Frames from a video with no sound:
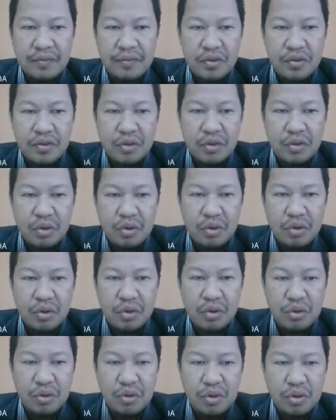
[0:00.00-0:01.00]

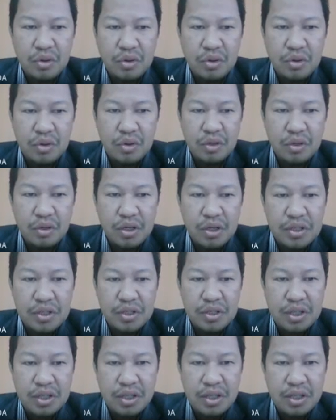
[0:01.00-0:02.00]
So a
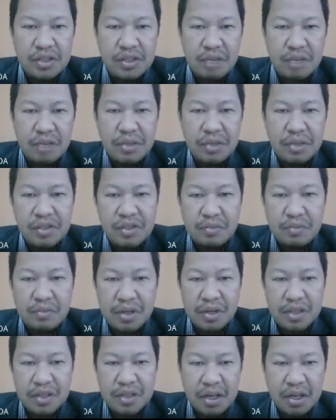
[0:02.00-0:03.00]
single sideband
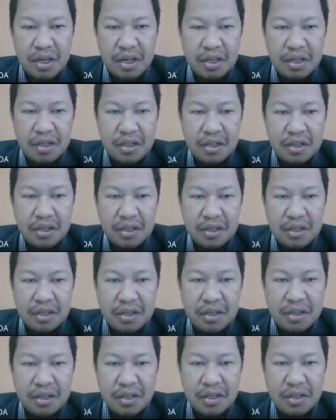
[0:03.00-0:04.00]
suppressed carrier.
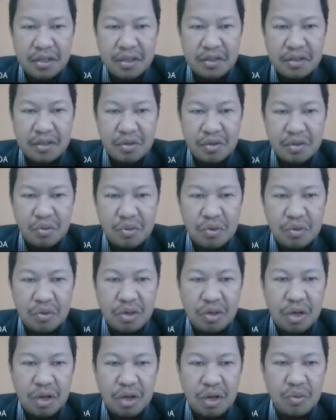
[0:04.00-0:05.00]
So
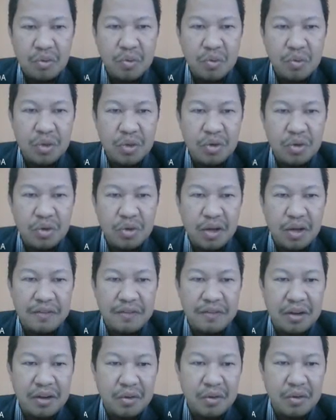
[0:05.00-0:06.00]
now we don't have
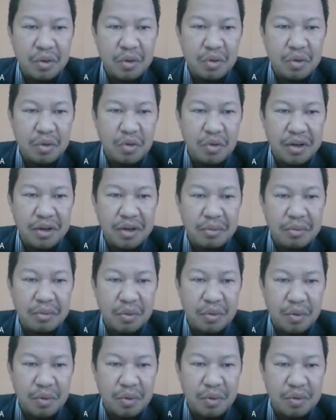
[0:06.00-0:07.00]
that. We don't want
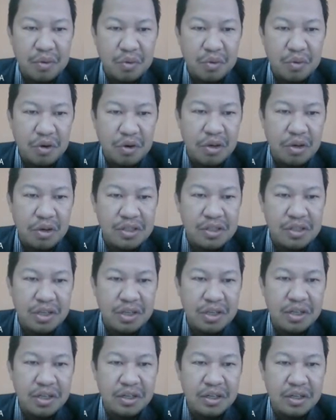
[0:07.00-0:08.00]
double. We want only
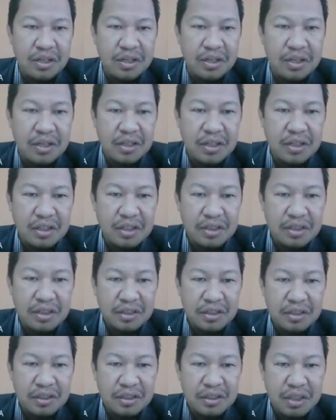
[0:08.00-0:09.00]
single.
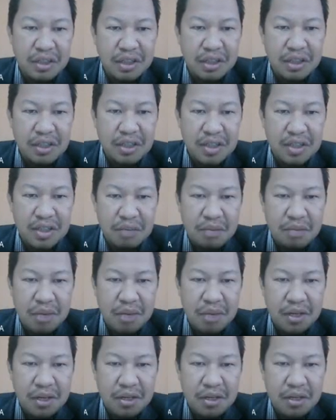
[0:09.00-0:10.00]
Single
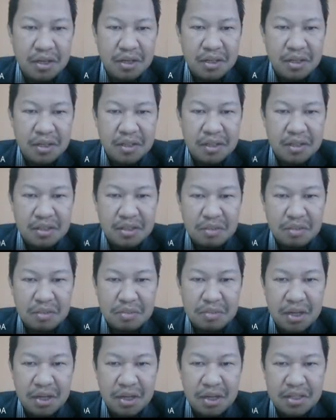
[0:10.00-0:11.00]
sideband
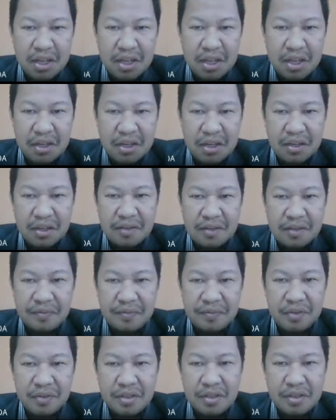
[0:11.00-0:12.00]
suppressed carrier.
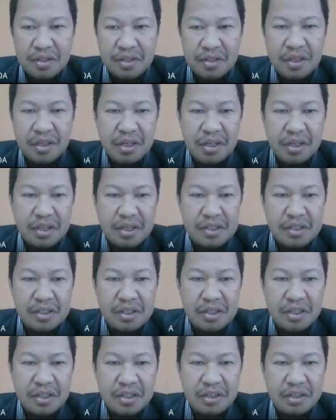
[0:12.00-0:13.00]
Signal is
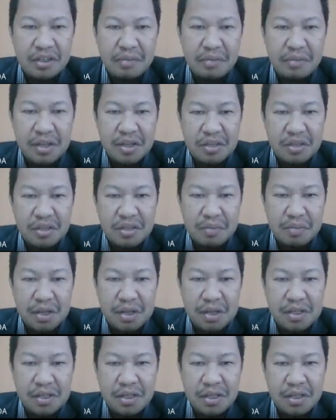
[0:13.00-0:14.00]
generated by
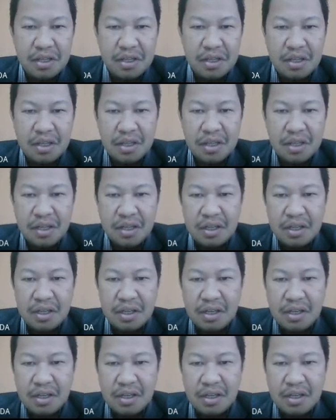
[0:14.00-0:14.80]
suppressing the